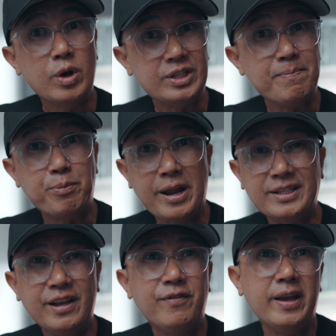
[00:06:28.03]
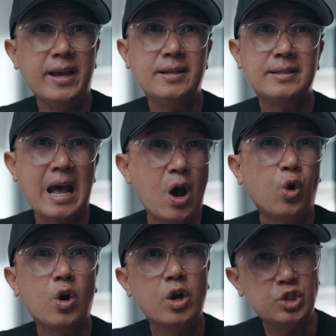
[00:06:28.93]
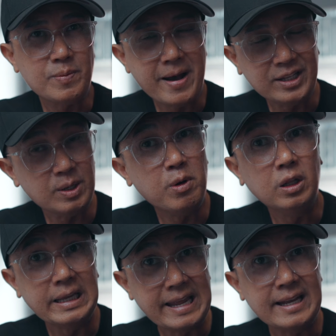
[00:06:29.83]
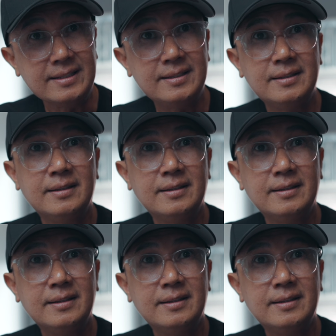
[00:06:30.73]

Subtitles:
What's impressive is how customizable it is.